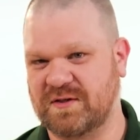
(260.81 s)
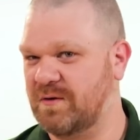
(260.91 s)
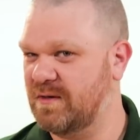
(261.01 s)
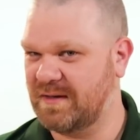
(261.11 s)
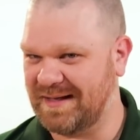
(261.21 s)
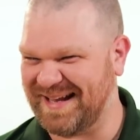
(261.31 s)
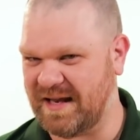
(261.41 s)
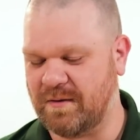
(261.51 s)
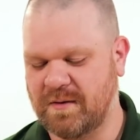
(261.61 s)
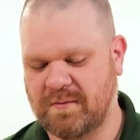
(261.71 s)
So
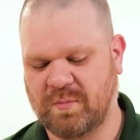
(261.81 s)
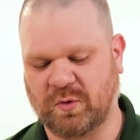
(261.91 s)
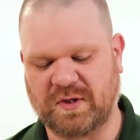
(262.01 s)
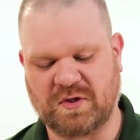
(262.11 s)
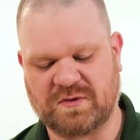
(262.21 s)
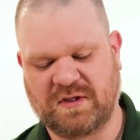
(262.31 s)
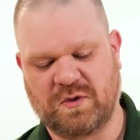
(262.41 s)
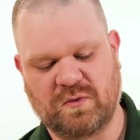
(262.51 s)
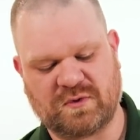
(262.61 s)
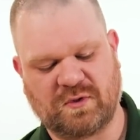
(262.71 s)
again, pulling those
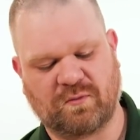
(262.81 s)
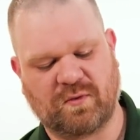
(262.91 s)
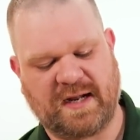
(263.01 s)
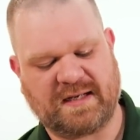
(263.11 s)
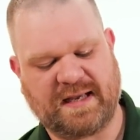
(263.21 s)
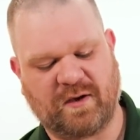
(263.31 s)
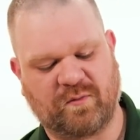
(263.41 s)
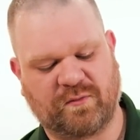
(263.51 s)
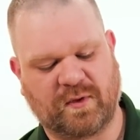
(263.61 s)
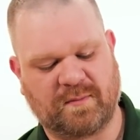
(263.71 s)
cues right
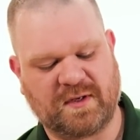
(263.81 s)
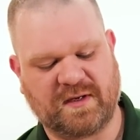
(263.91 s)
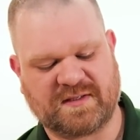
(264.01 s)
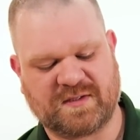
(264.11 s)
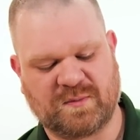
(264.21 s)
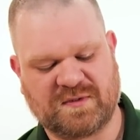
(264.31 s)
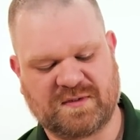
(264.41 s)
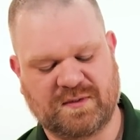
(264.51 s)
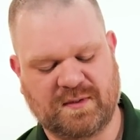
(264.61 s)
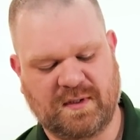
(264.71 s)
down from the
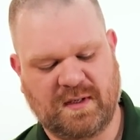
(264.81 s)
customs.